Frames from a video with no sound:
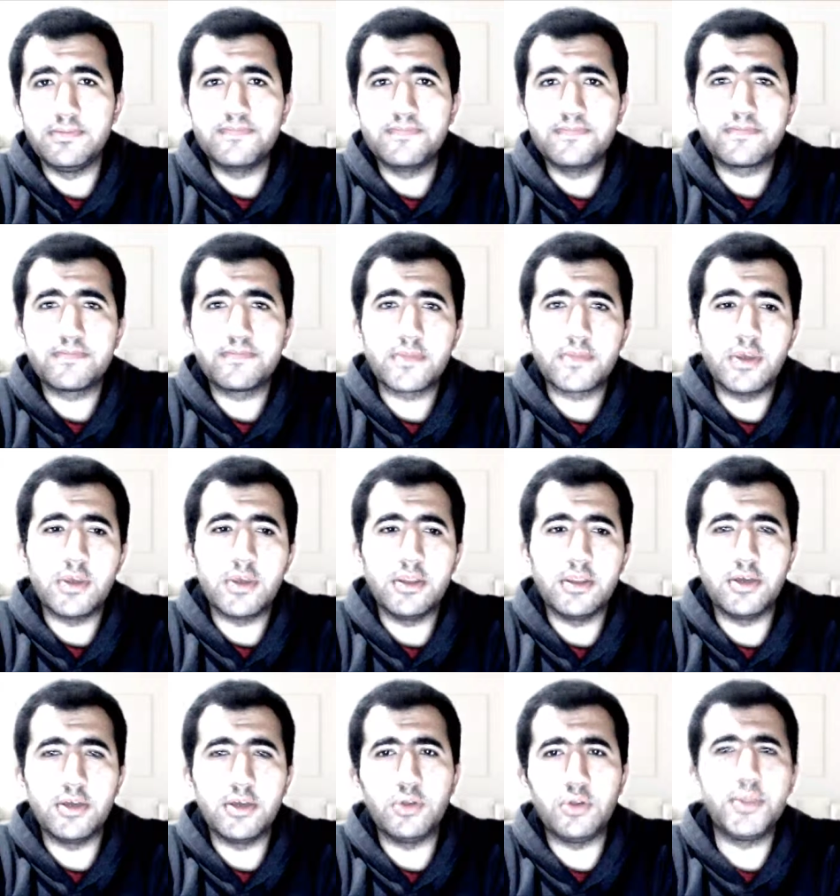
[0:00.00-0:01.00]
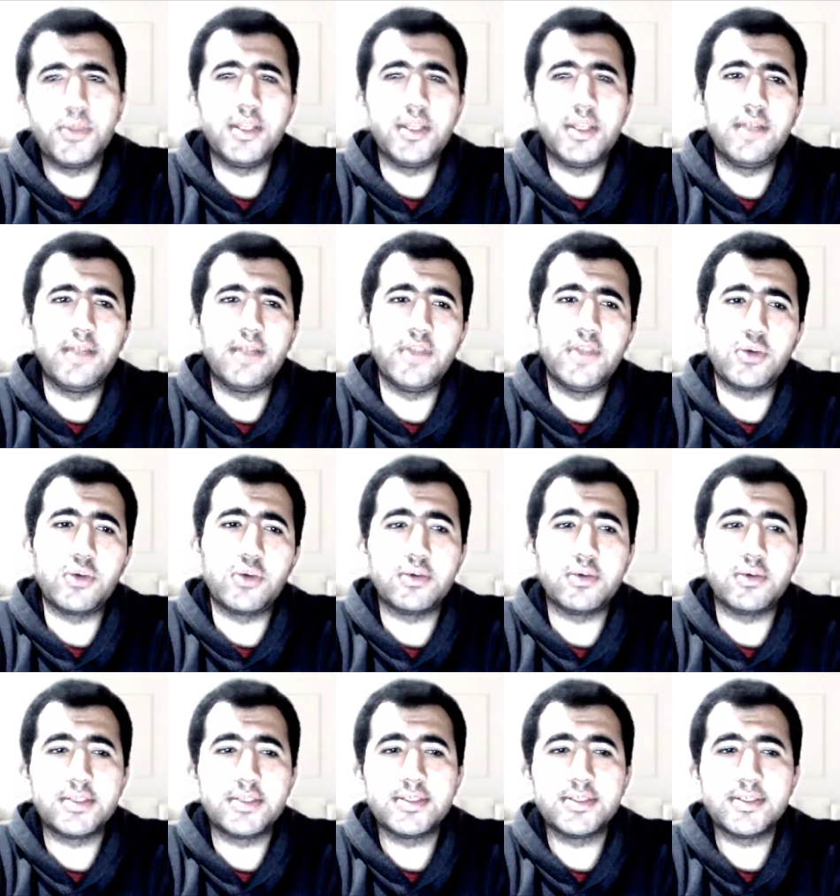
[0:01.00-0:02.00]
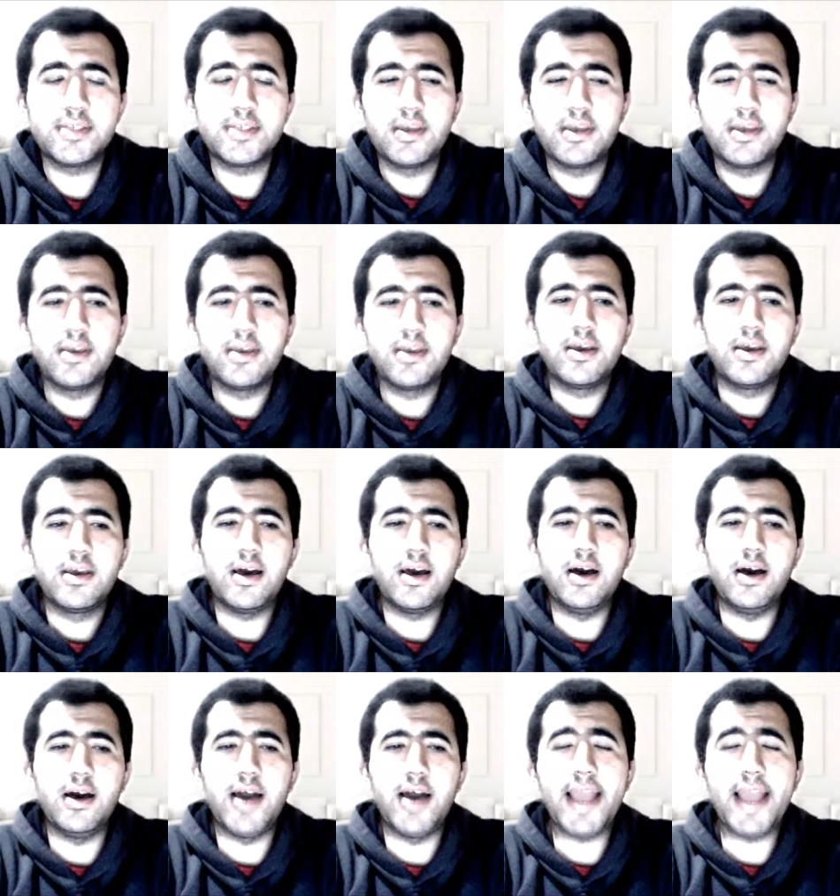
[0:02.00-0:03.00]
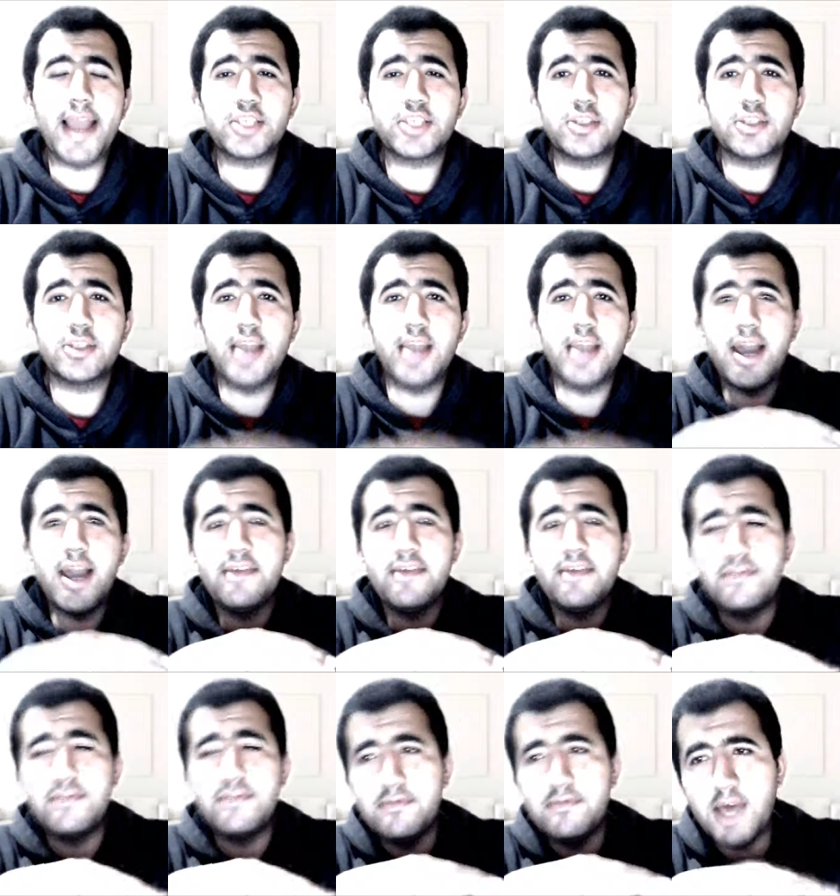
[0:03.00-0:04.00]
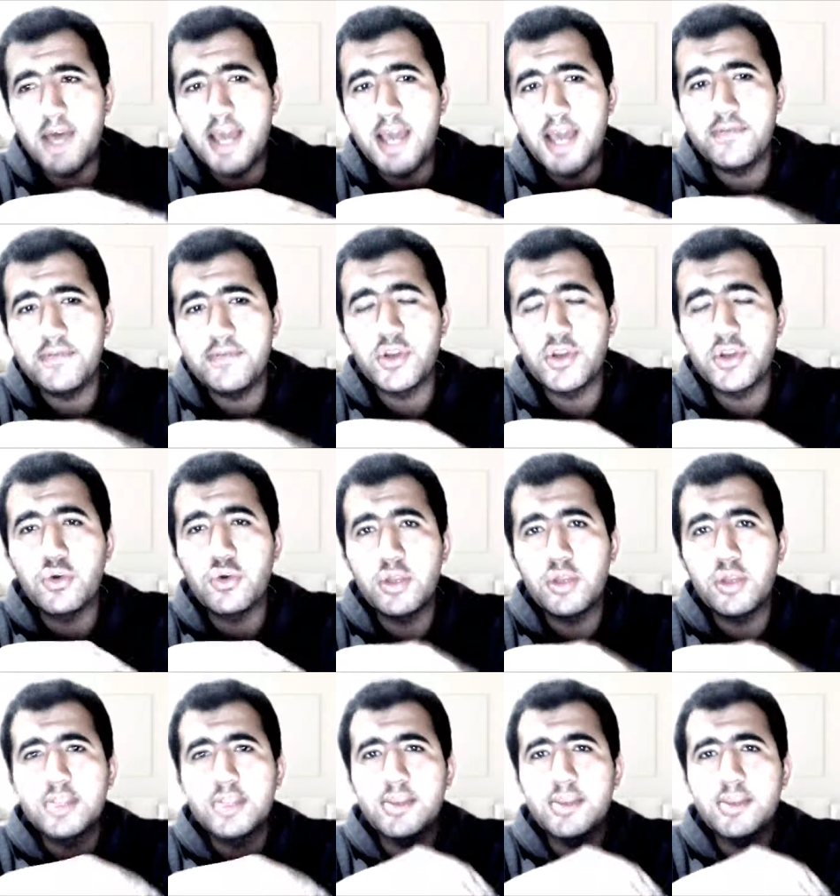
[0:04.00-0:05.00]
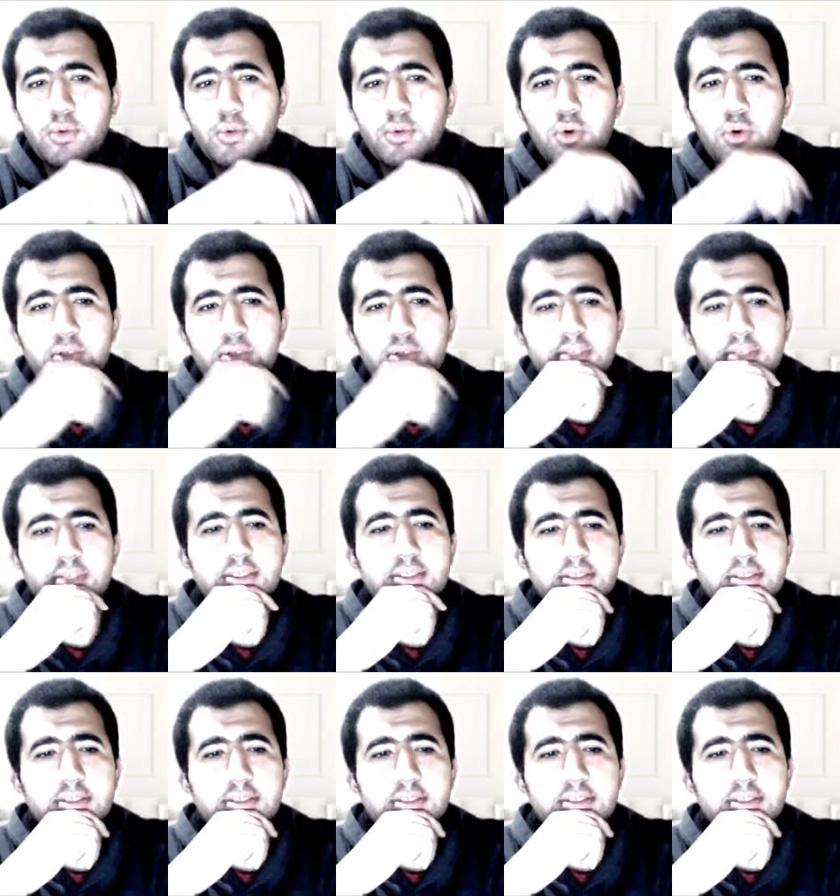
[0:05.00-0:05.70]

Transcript: there will be lovely courses uh, actually I have I have recorded some courses